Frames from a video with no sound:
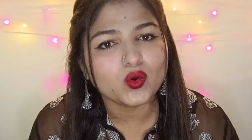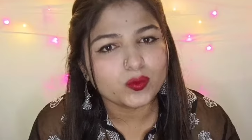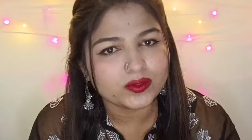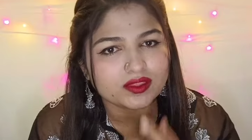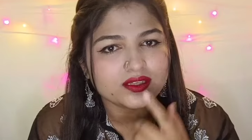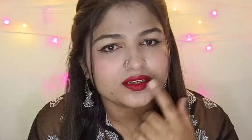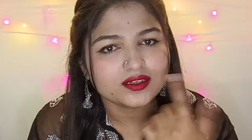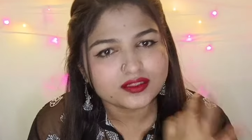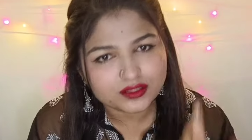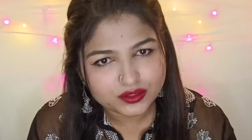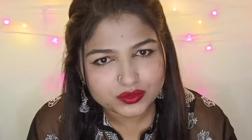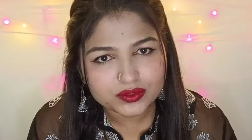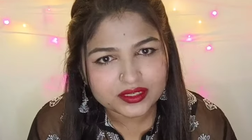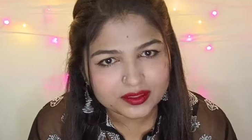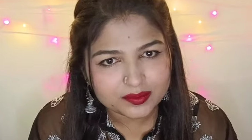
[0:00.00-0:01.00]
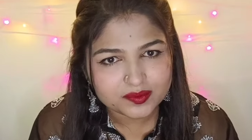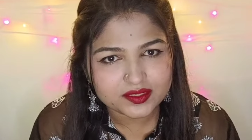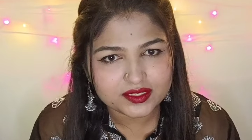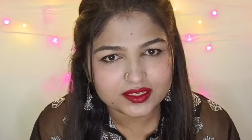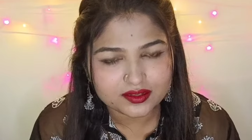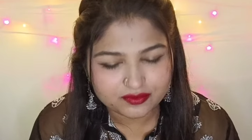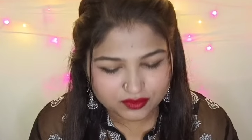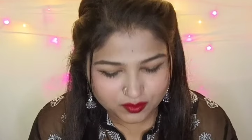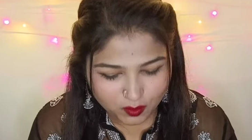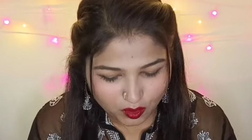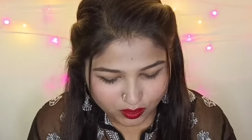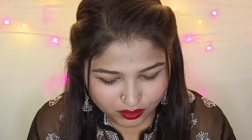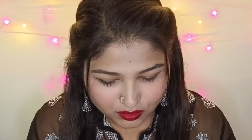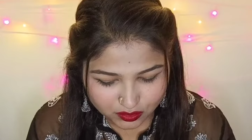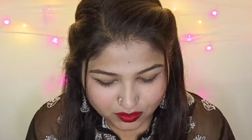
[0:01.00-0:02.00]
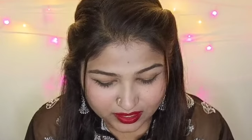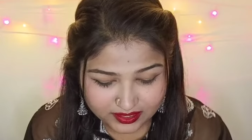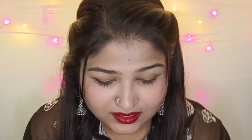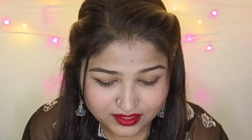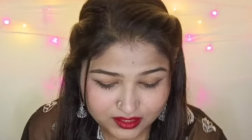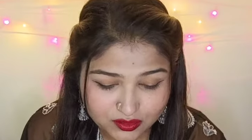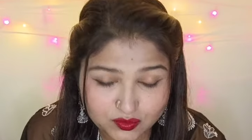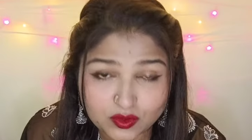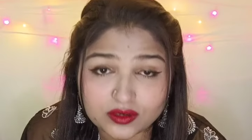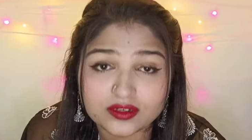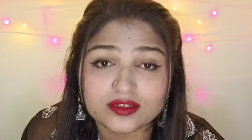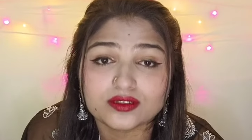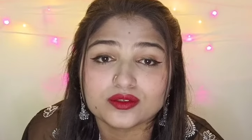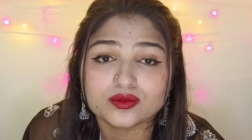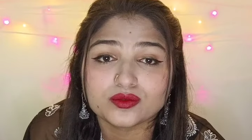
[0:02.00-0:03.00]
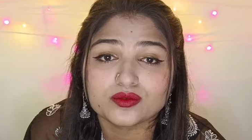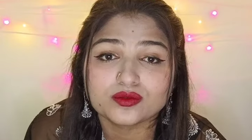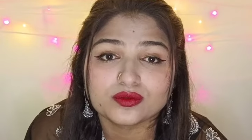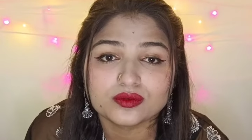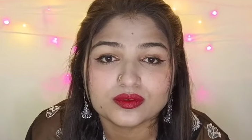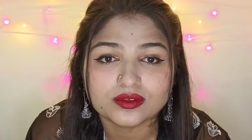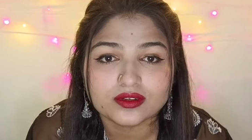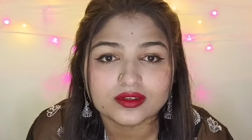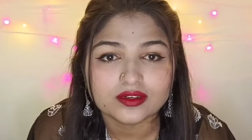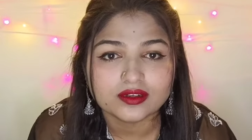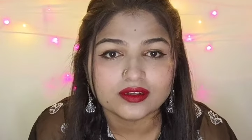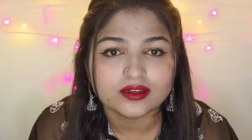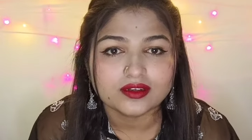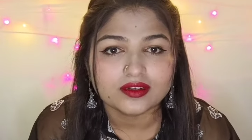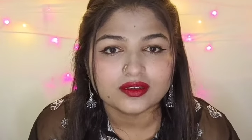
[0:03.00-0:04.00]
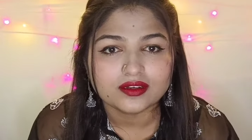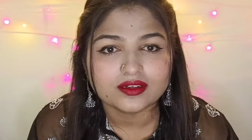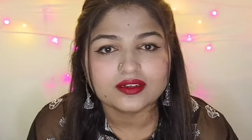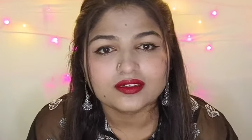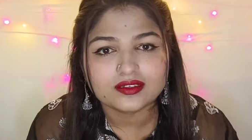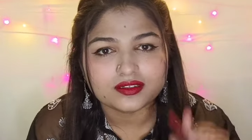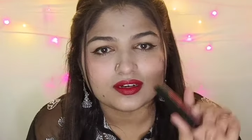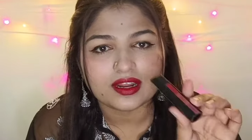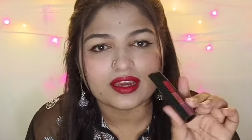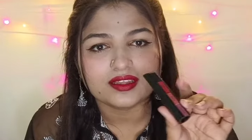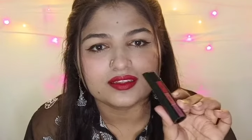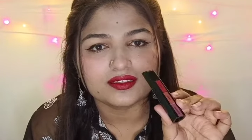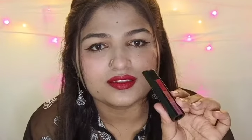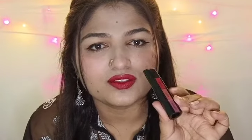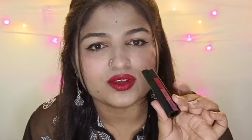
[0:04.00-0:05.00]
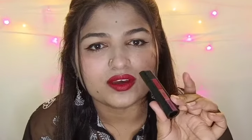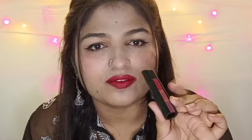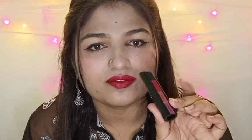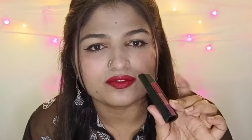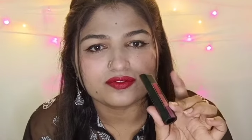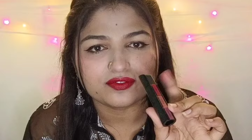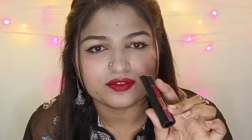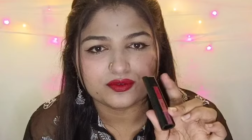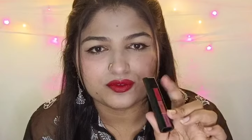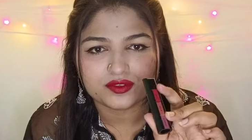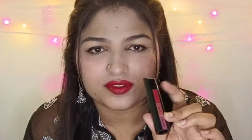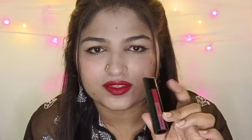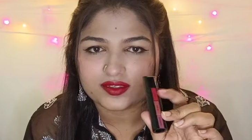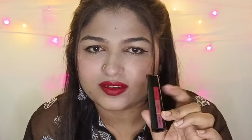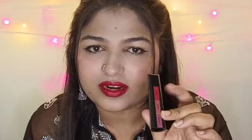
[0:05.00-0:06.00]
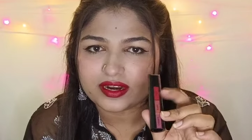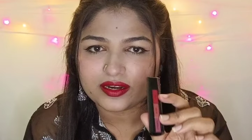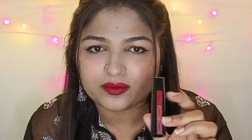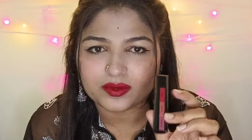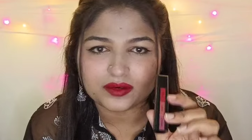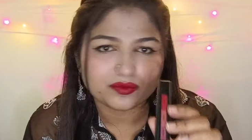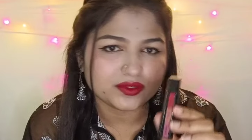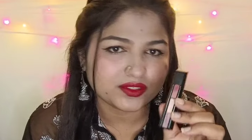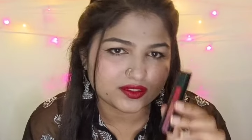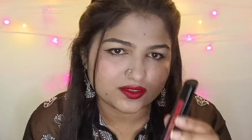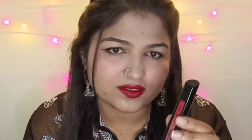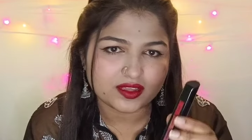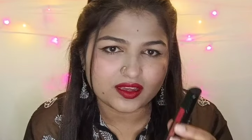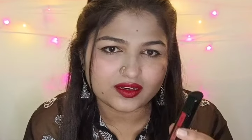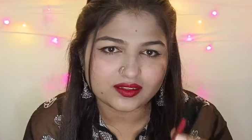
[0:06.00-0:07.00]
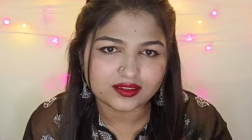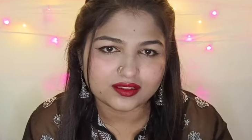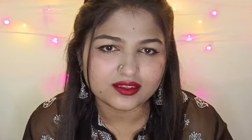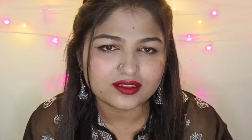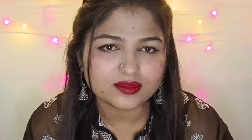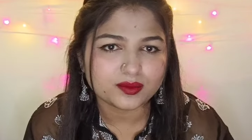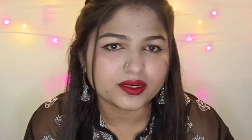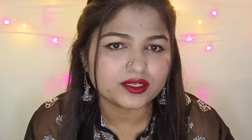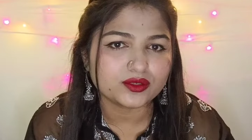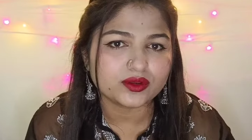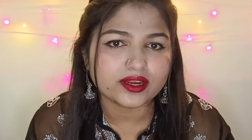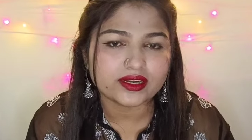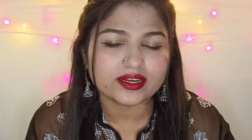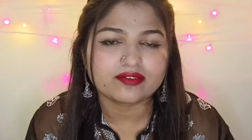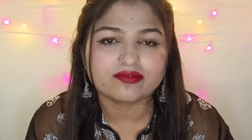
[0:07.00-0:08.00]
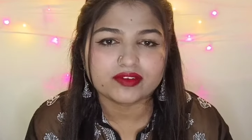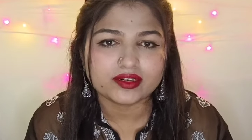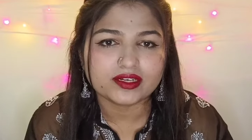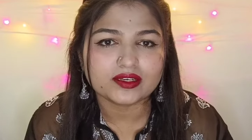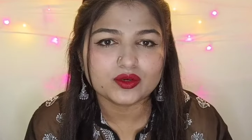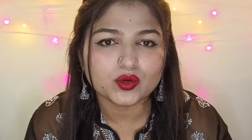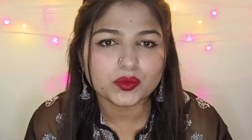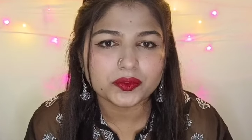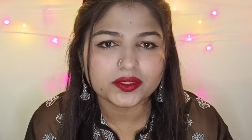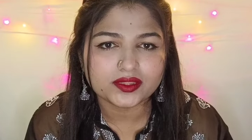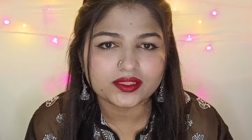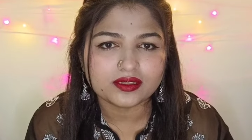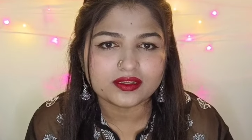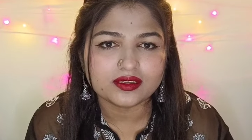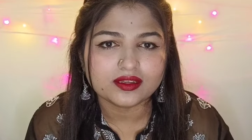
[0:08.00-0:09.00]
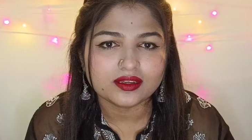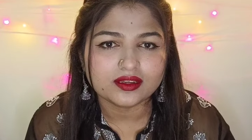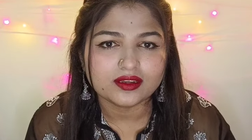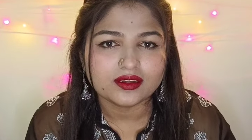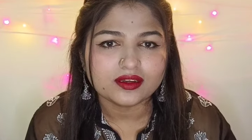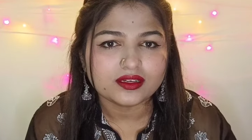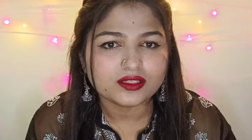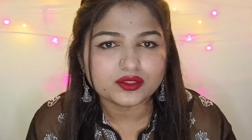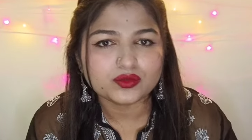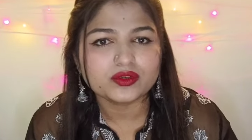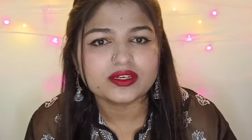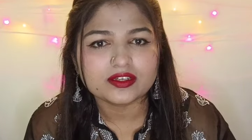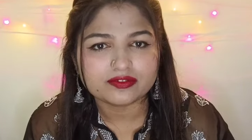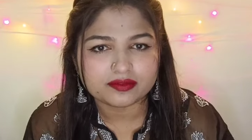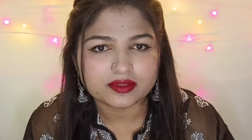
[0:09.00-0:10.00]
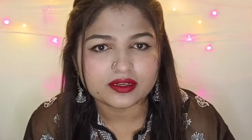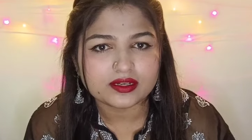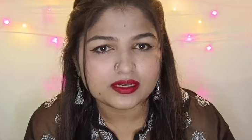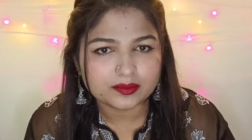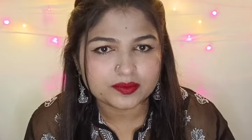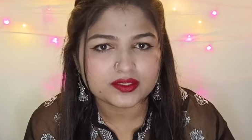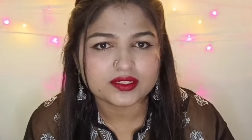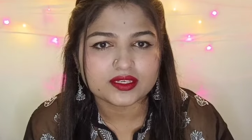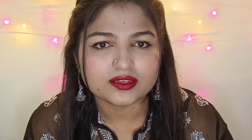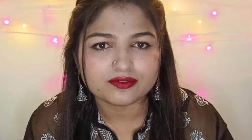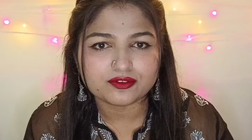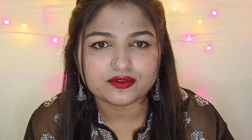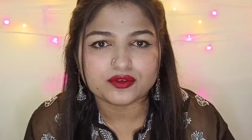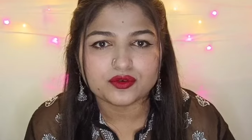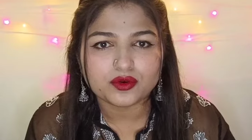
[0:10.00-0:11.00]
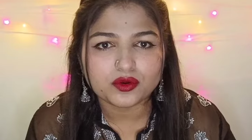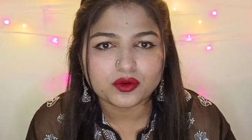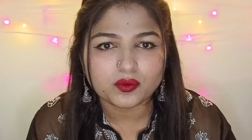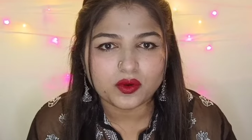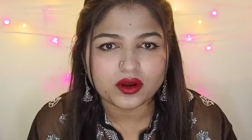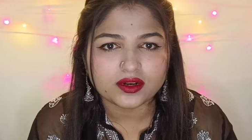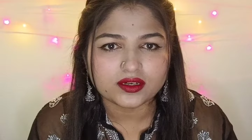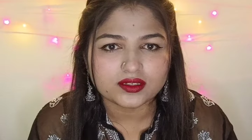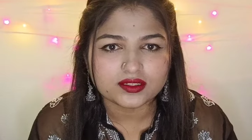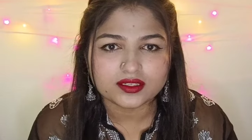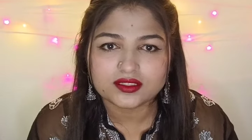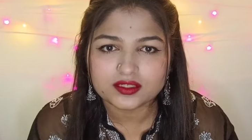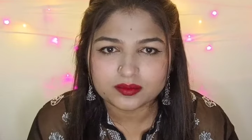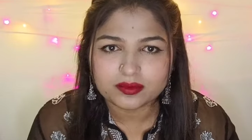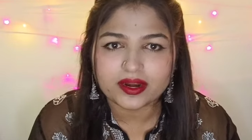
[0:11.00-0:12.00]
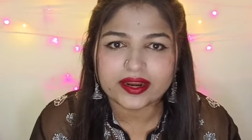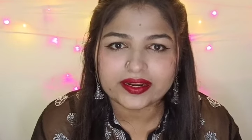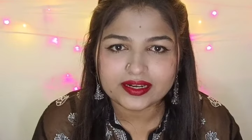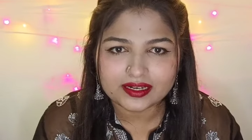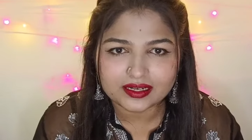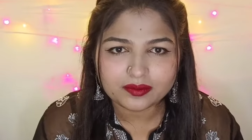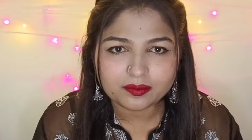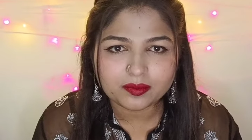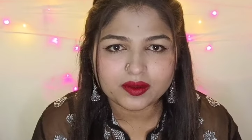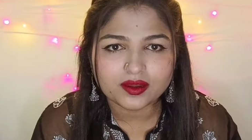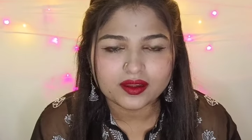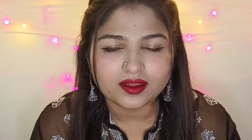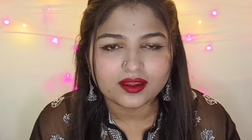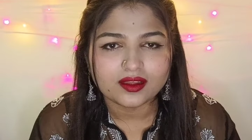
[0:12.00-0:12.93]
go with a nude lipstick if you want to. I just wanted to try this. I've used the red one which is there in this, but you can definitely go with the nude lipstick if you don't want such a bright lip.